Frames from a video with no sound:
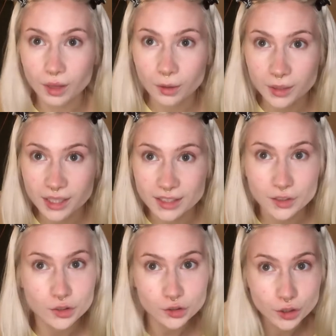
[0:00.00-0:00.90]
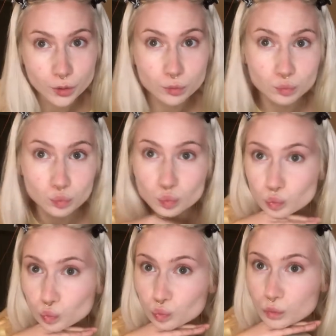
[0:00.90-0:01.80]
Alrighty, so
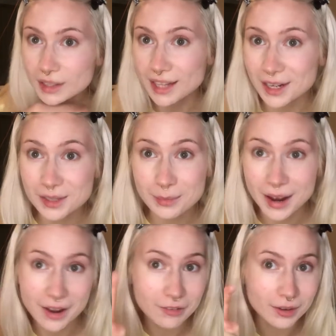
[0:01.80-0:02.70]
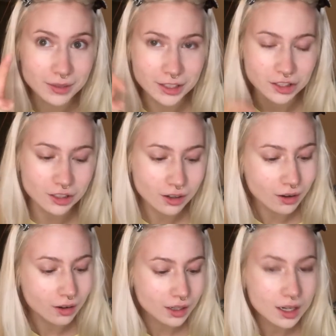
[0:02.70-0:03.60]
that is my foundation
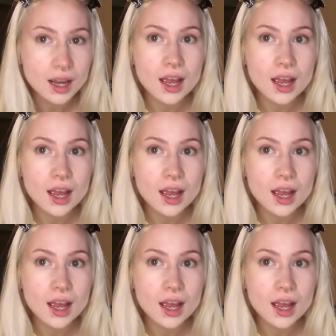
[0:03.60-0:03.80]
on.